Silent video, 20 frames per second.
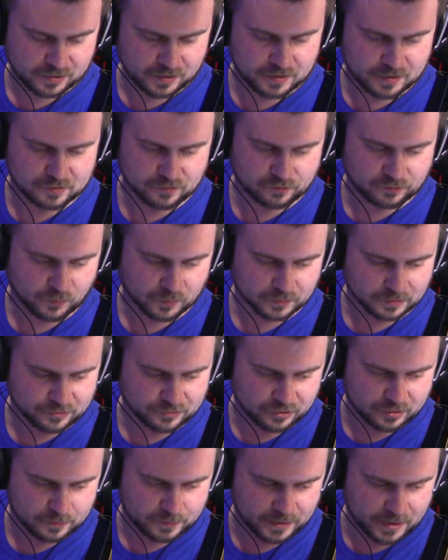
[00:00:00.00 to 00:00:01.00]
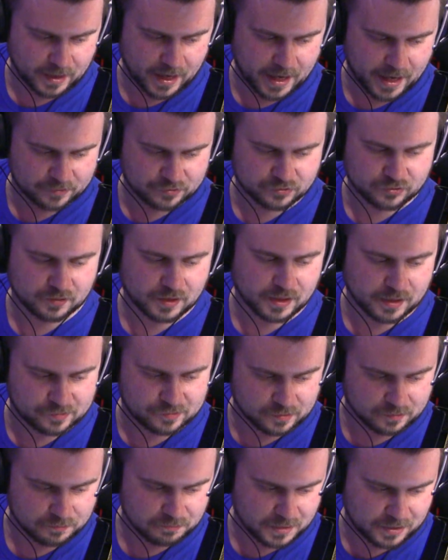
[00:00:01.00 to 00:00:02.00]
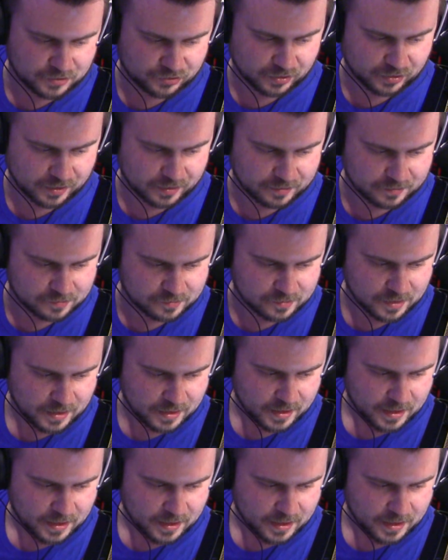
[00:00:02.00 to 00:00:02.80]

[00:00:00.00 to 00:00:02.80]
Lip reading: Is it for legitimate astronauts and missions?